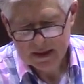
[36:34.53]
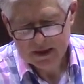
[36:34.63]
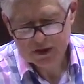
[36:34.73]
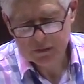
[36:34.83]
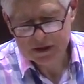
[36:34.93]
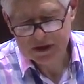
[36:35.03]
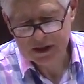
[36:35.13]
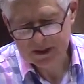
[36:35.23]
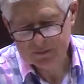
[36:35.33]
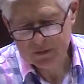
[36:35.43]
Each one is
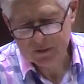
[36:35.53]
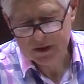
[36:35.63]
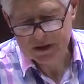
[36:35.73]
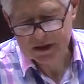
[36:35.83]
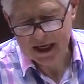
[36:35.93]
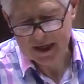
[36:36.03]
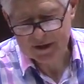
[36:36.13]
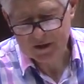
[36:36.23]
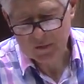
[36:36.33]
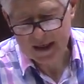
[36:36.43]
tempted when he is
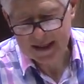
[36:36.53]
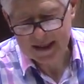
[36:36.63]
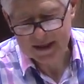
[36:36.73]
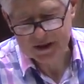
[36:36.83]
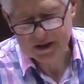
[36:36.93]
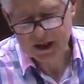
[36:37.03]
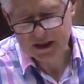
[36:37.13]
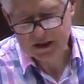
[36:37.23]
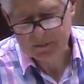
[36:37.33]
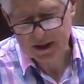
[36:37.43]
carried away and
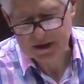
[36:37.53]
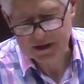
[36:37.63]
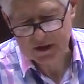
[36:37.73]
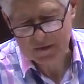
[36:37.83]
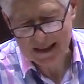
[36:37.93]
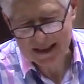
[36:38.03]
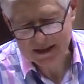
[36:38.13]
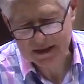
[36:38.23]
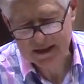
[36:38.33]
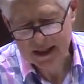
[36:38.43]
enticed by his own
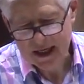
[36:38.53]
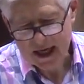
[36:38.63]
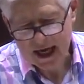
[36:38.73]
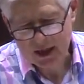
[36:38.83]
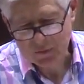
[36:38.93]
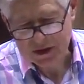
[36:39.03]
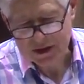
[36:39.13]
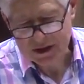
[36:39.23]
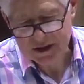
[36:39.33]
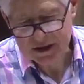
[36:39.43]
lust, and when
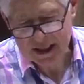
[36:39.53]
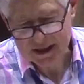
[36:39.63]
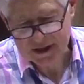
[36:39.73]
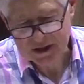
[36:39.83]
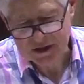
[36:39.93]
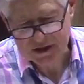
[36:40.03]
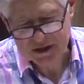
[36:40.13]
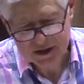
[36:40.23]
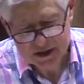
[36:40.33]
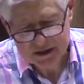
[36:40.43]
sin has
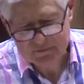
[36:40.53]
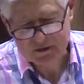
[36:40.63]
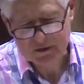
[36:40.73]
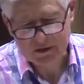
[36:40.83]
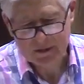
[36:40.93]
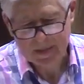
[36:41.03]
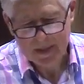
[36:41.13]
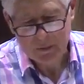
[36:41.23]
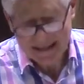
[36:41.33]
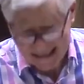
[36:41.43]
conceived,
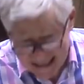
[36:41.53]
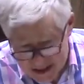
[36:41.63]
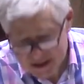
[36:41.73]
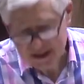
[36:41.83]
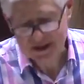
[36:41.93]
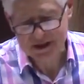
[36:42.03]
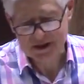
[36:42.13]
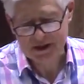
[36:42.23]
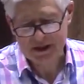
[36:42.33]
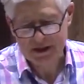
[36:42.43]
when lust has
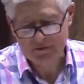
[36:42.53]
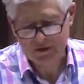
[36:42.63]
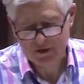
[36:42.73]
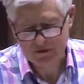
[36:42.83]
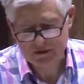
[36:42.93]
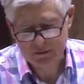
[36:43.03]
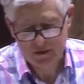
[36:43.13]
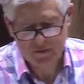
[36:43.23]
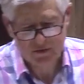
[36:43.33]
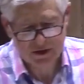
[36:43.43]
conceived, it gives
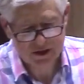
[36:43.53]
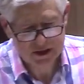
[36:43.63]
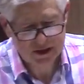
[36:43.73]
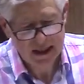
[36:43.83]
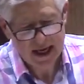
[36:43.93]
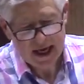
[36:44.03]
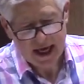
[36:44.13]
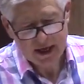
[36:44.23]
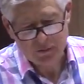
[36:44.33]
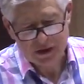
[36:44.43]
birth to sin,
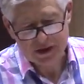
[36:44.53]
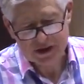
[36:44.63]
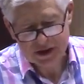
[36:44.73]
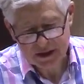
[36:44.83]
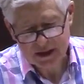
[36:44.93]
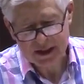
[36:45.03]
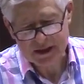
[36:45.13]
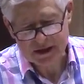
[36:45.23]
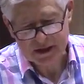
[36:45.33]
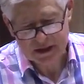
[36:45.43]
and when sin
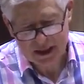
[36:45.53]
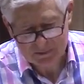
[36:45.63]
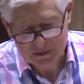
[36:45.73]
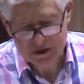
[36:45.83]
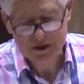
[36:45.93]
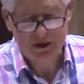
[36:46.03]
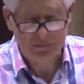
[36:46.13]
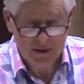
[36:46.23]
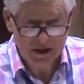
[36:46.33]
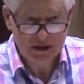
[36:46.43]
it is accomplished, it
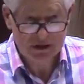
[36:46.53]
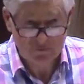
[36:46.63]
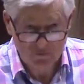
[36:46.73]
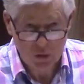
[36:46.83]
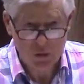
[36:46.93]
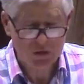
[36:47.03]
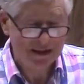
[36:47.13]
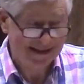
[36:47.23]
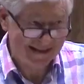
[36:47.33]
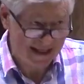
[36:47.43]
brings forth
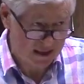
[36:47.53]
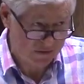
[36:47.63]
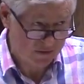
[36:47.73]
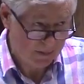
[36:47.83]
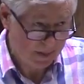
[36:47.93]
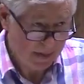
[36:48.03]
death.